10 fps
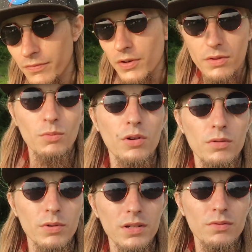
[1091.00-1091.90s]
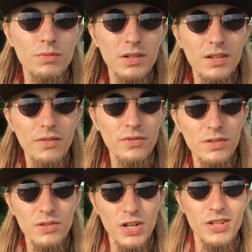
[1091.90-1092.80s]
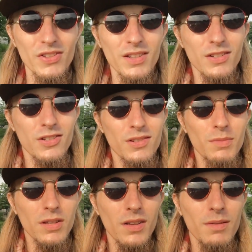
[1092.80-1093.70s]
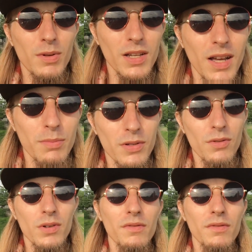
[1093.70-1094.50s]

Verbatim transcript: furthermore, we could we could definitely change things, make make it happen, get